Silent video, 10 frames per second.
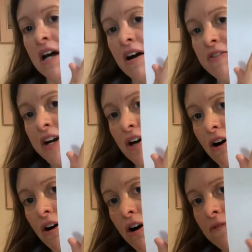there
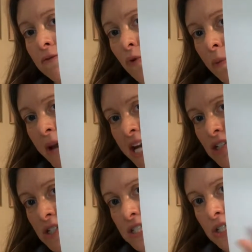are 4
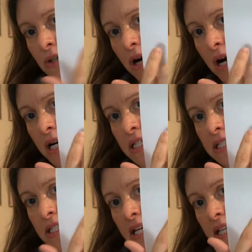pages
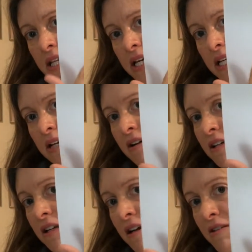across and then
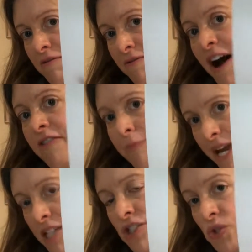5
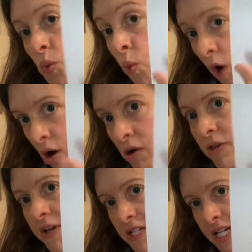pages
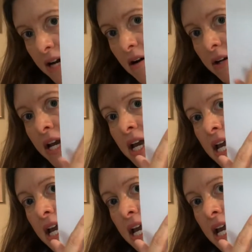worth down.